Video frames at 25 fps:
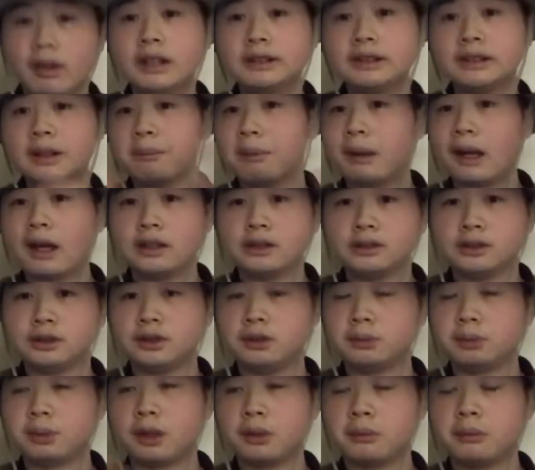applies
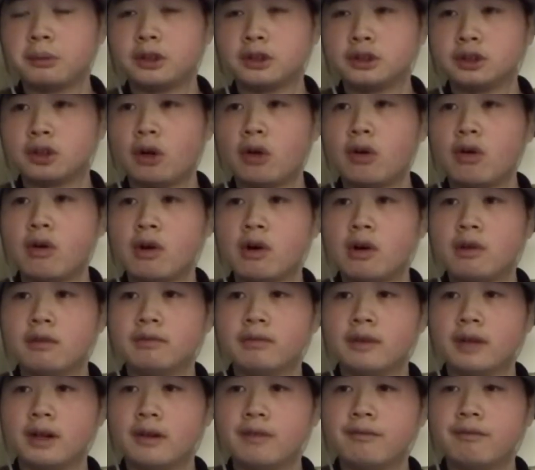to pretty much all
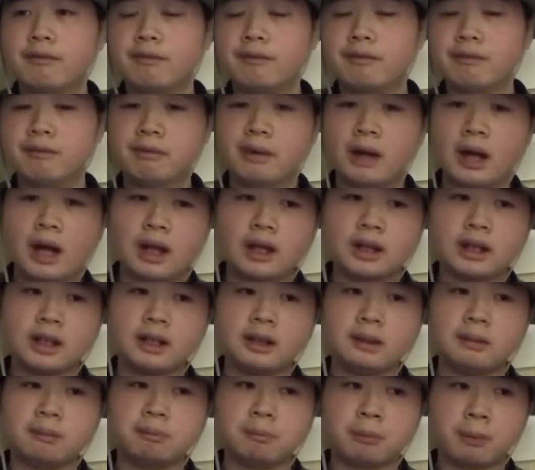the
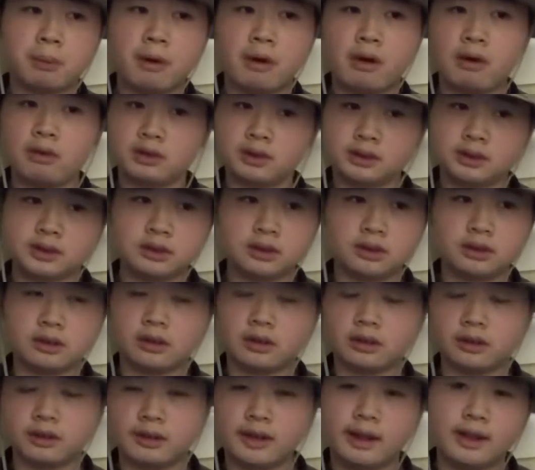valley ponds
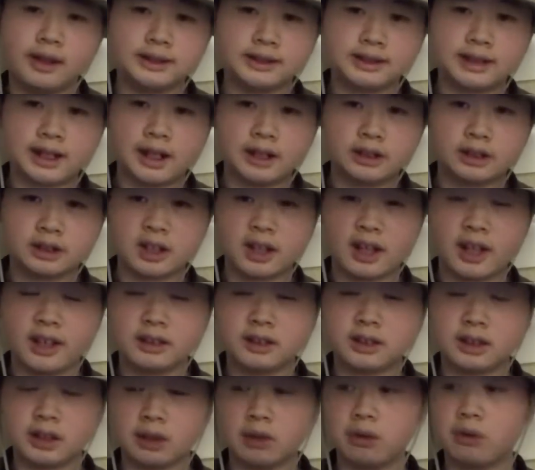or /
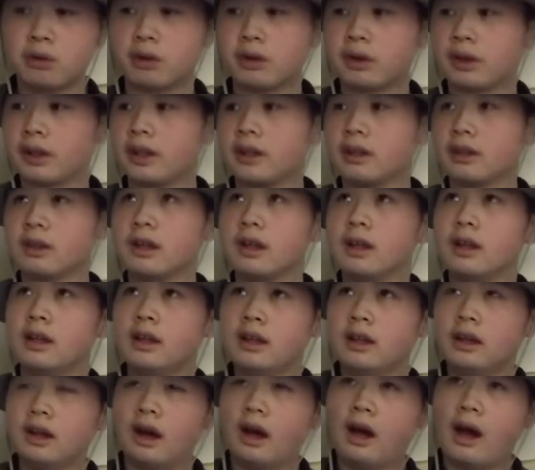lakes in Oregon.
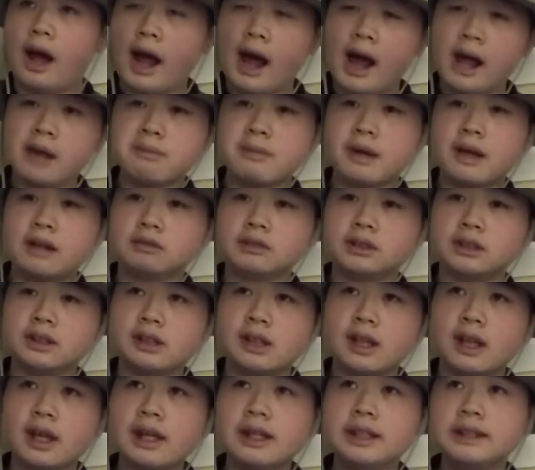High
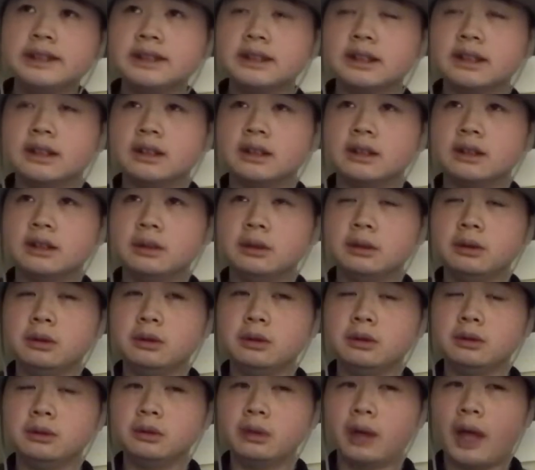mountain lakes,
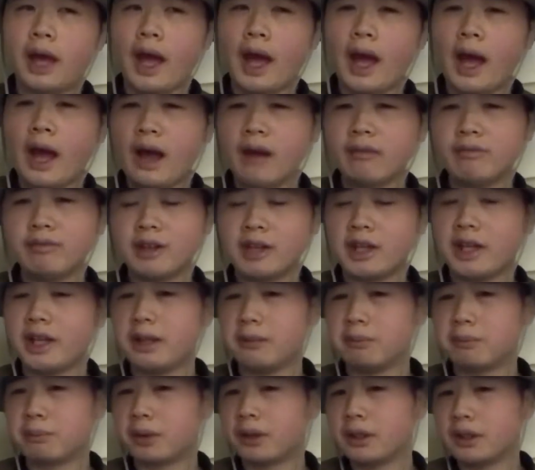you have
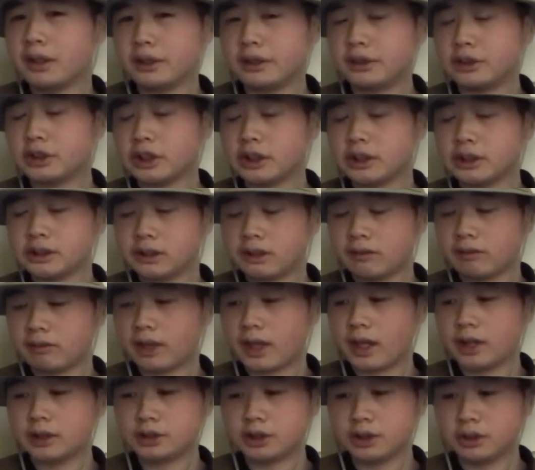a pretty good chance of
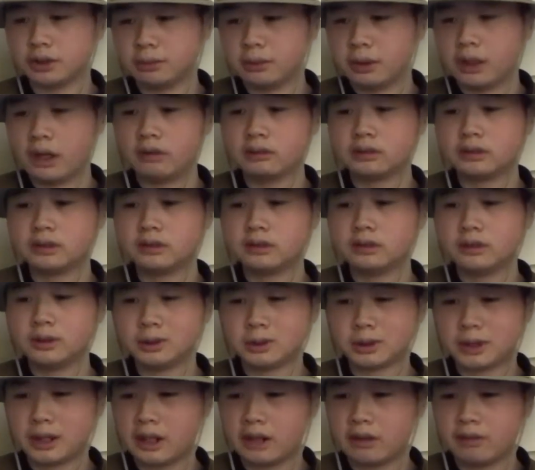catching wild
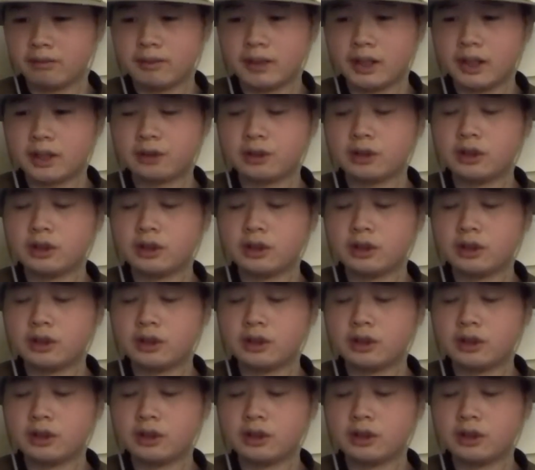trout there.